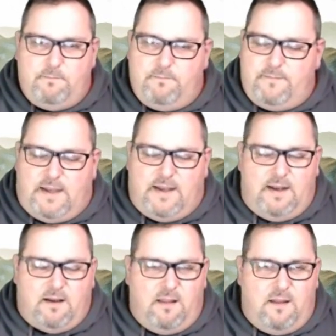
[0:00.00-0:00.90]
at
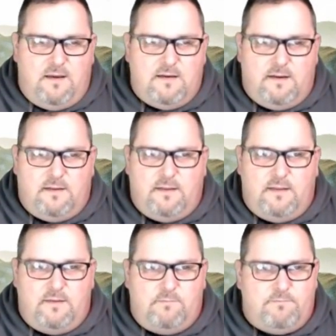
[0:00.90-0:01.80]
8 o'clock,
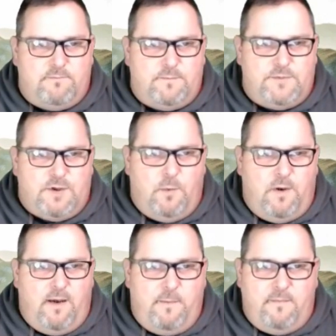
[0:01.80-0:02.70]
show
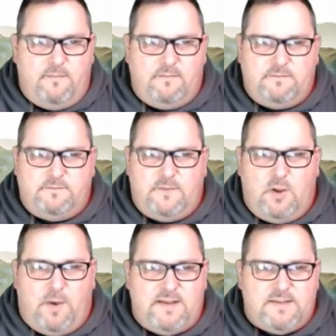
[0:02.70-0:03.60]
up.
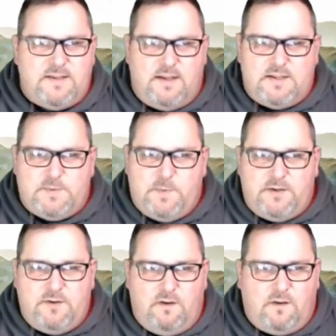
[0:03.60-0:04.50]
Nobody's going to
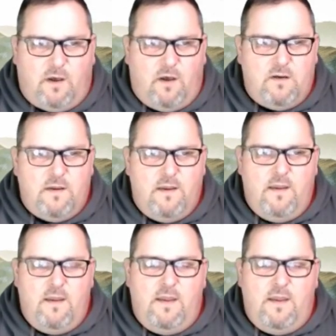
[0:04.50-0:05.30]
expect you to talk.